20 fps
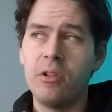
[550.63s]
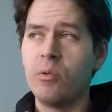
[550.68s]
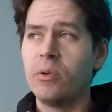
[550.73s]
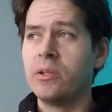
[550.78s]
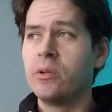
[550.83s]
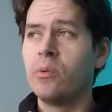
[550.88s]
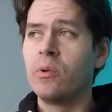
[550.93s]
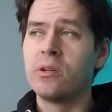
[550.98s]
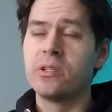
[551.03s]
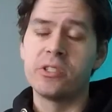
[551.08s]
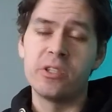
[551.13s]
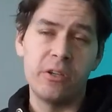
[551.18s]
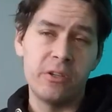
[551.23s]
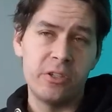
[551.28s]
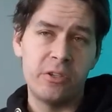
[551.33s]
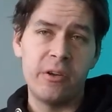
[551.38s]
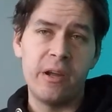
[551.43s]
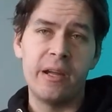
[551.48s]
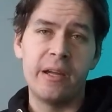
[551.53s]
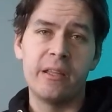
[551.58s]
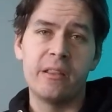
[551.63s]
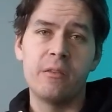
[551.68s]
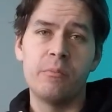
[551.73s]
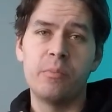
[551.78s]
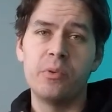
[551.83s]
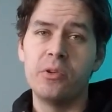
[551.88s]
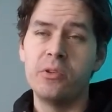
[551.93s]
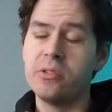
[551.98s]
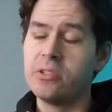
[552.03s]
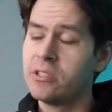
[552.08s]
when you want to start cranking the
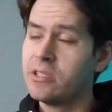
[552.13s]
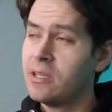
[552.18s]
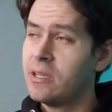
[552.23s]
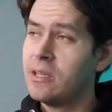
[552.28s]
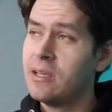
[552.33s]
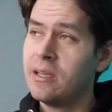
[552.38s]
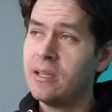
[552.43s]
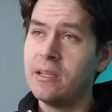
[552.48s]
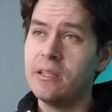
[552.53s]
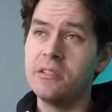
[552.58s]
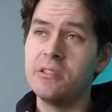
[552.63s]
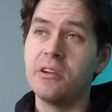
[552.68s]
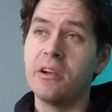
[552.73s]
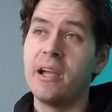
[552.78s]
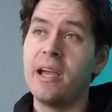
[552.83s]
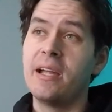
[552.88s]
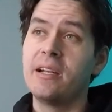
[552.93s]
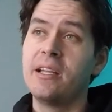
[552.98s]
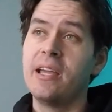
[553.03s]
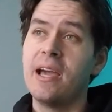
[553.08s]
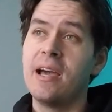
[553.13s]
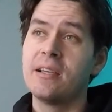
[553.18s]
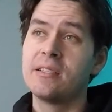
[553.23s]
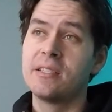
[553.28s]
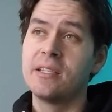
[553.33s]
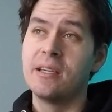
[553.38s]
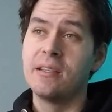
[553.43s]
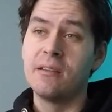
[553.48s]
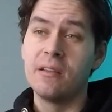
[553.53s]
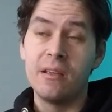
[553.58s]
boost, is your head
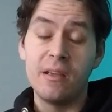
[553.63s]
gasket.